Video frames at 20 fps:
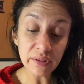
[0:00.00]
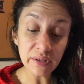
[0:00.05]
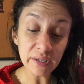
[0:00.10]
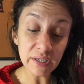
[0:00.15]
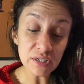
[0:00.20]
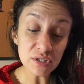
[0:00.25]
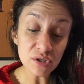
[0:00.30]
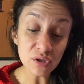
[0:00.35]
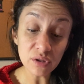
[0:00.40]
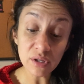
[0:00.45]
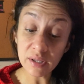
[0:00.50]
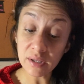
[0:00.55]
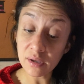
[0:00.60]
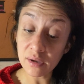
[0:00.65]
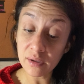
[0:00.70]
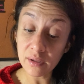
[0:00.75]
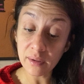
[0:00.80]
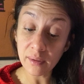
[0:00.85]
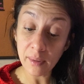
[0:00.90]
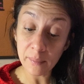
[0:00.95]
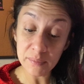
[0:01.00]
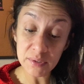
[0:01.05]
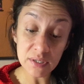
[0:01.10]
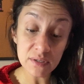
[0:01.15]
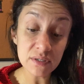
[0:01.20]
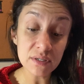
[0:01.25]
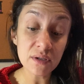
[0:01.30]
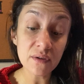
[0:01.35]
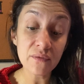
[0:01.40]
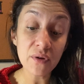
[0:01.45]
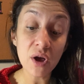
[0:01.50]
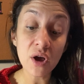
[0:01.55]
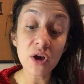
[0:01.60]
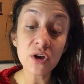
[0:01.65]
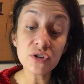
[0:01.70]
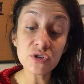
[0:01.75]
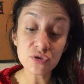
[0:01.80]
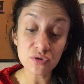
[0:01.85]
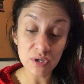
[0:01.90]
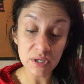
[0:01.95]
Then he took the captains of
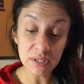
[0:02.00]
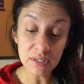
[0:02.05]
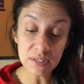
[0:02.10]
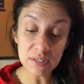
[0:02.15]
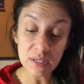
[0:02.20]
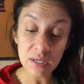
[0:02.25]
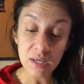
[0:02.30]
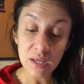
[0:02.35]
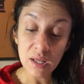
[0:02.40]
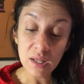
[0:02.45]
hundreds,